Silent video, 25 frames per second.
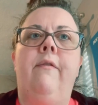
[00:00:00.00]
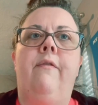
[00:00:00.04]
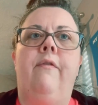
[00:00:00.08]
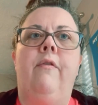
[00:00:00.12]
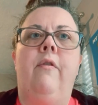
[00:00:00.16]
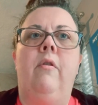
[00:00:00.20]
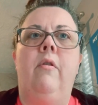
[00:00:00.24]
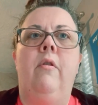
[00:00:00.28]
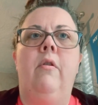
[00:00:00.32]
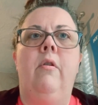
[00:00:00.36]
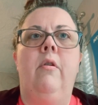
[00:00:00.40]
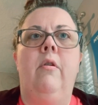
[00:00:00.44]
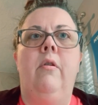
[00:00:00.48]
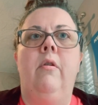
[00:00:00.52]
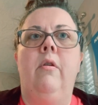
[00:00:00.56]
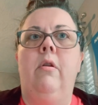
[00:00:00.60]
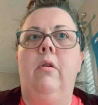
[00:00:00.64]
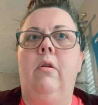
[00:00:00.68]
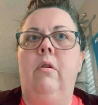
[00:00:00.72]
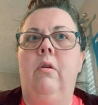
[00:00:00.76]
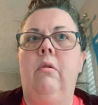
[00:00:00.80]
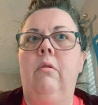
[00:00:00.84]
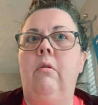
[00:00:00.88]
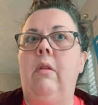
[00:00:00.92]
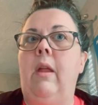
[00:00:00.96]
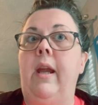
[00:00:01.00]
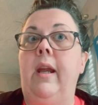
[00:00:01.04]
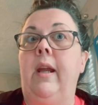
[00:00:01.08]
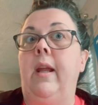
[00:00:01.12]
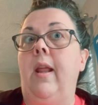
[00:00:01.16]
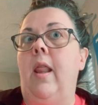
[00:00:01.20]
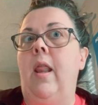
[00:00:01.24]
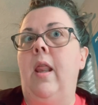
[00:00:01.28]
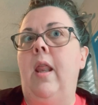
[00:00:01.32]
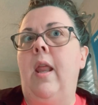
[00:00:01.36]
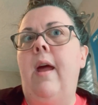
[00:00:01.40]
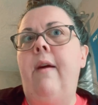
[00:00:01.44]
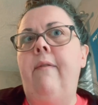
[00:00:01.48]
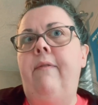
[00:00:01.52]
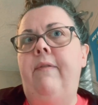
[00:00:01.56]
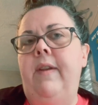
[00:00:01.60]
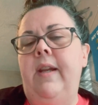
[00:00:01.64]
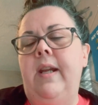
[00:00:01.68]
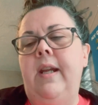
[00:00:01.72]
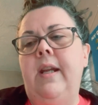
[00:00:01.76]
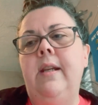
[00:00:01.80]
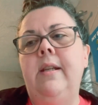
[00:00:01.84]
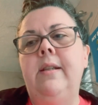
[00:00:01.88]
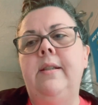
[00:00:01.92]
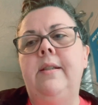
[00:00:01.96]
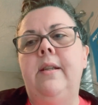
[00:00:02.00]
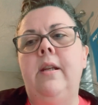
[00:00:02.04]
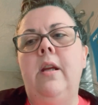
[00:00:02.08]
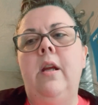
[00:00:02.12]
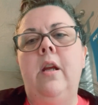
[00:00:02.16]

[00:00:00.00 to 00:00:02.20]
for lefties